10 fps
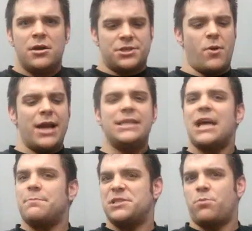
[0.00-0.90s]
So any
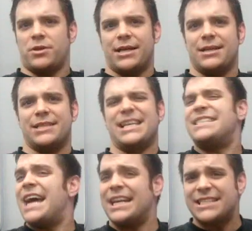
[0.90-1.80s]
type of sport that does
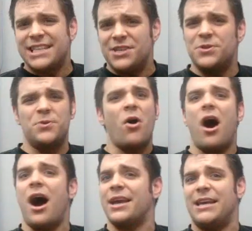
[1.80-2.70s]
that. Tennis can do,
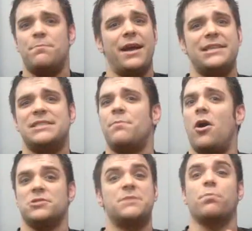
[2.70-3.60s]
hockey,
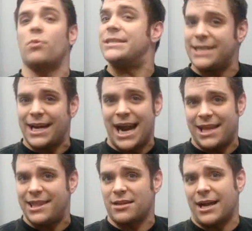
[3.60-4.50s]
baseball, sprinting,
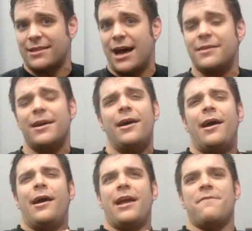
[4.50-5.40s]
anything like that.
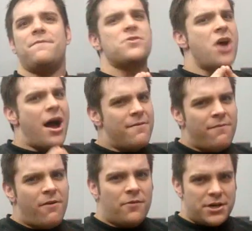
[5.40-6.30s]
If you're not
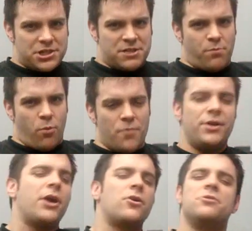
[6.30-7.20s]
involved in a sport,
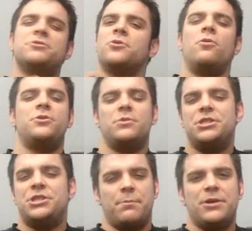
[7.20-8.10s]
then you can also go to
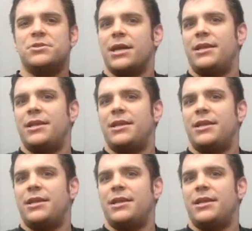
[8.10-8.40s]
a gym and use